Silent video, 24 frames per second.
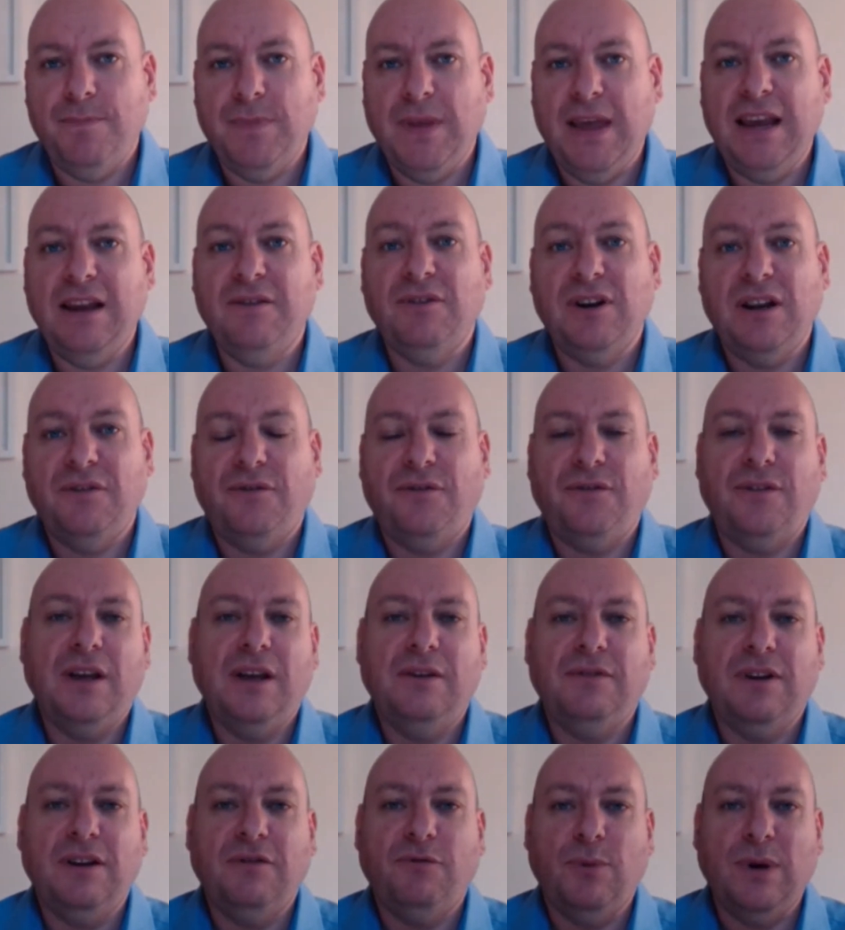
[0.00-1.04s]
Even
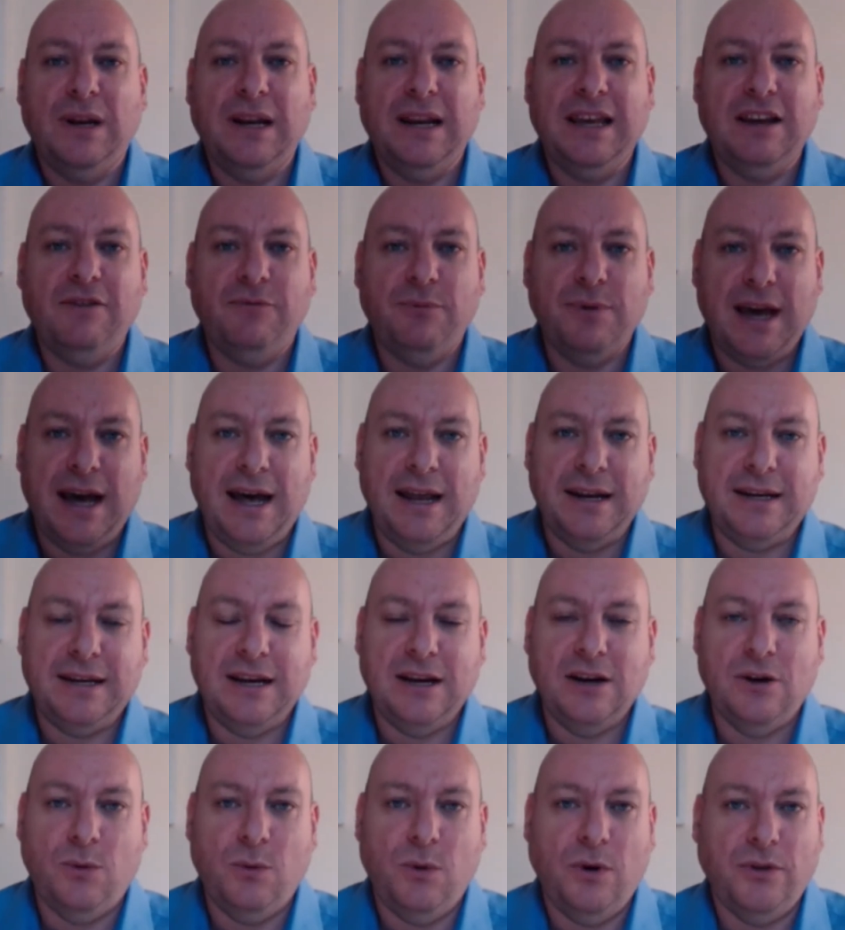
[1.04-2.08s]
if we leave without a
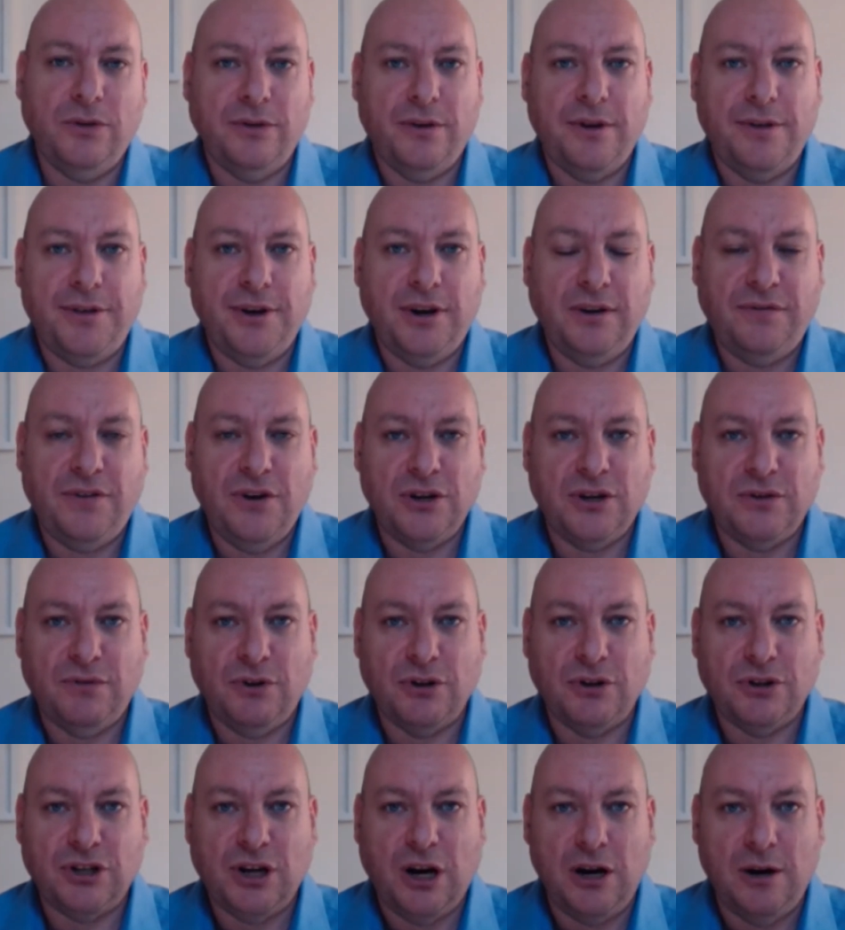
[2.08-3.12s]
deal on the 31st of
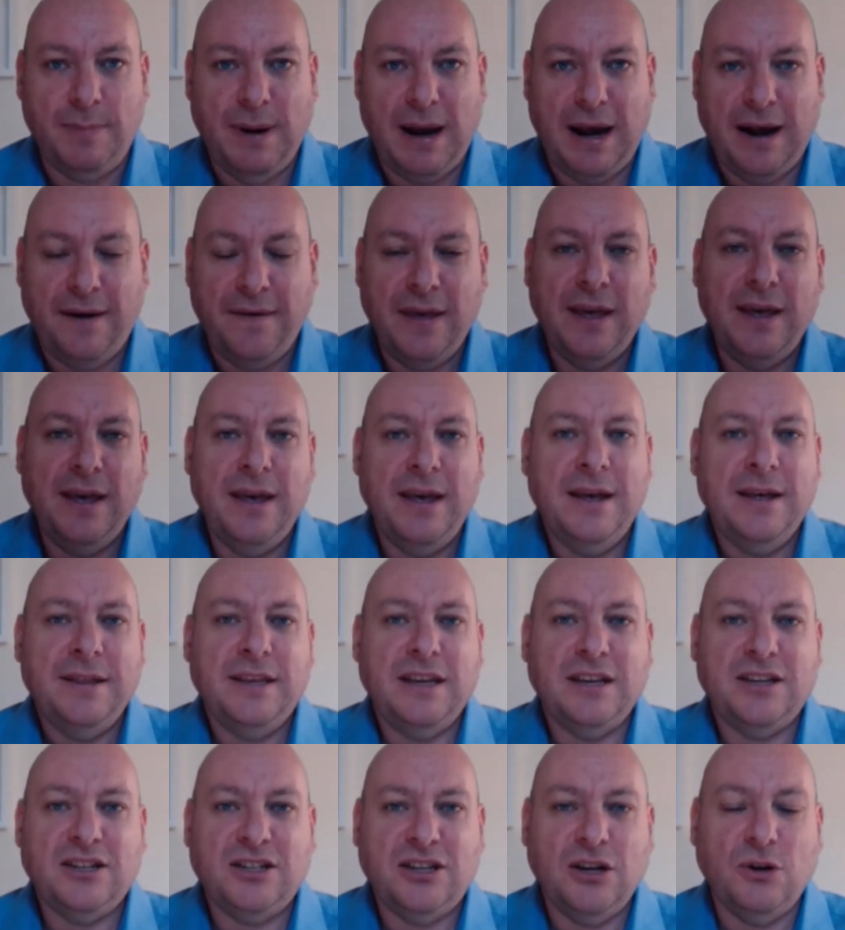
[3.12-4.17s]
October,
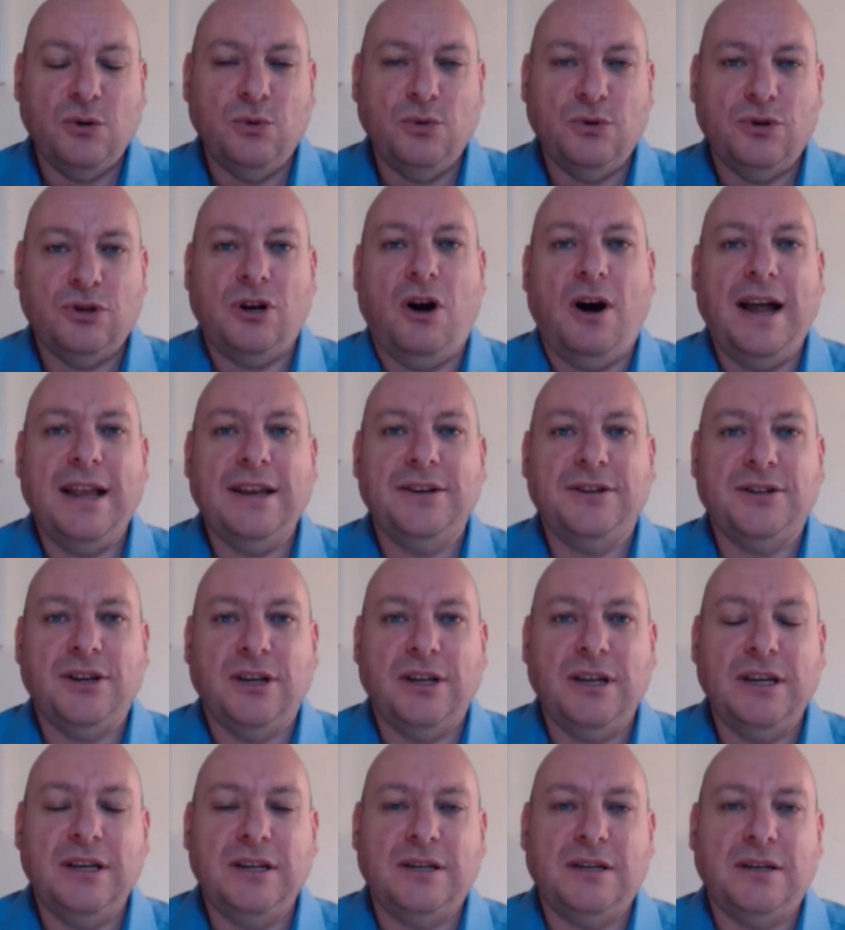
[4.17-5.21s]
there's still signs that
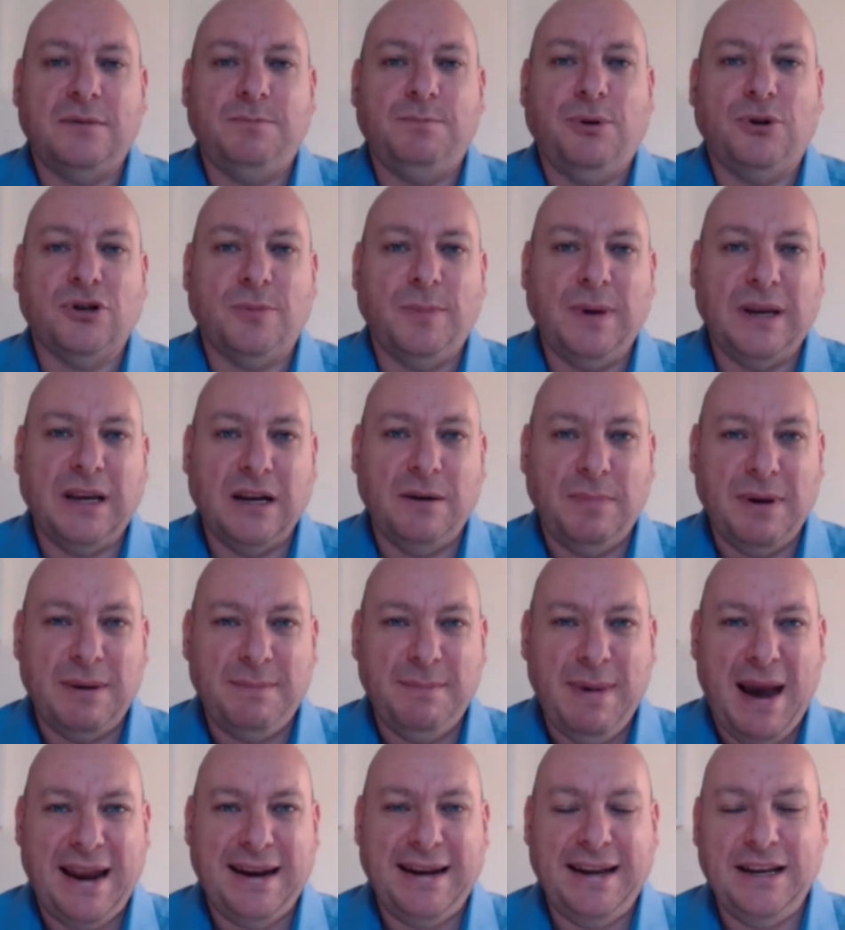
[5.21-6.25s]
it's possibly going to be
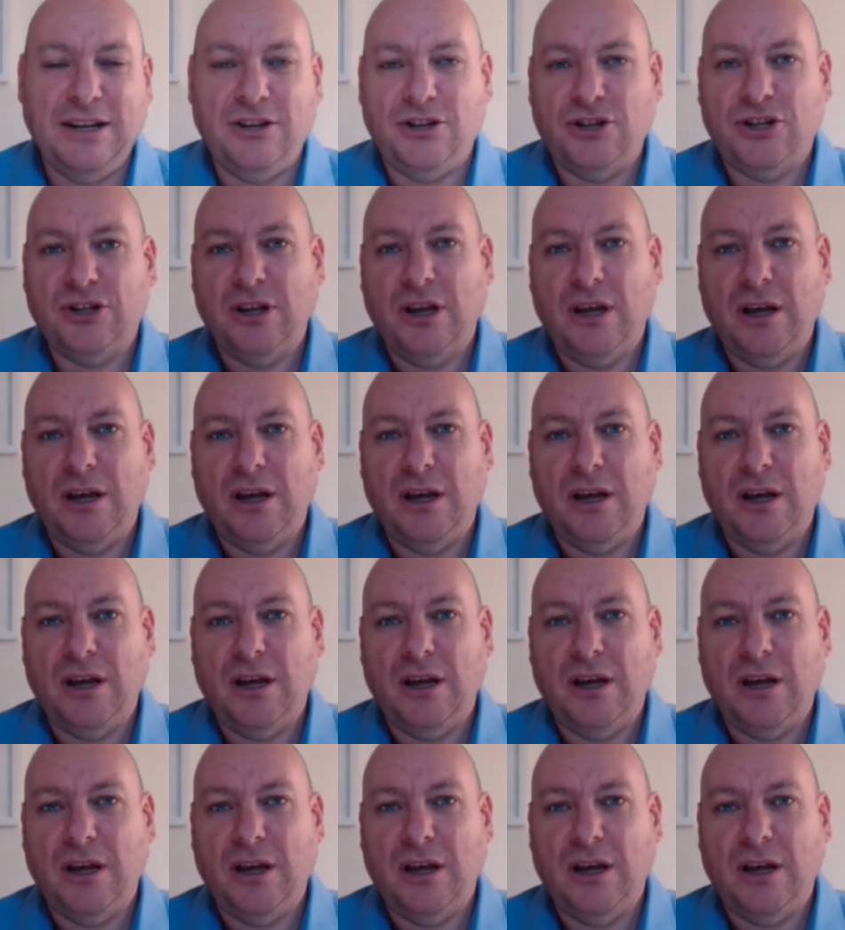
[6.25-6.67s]
managed.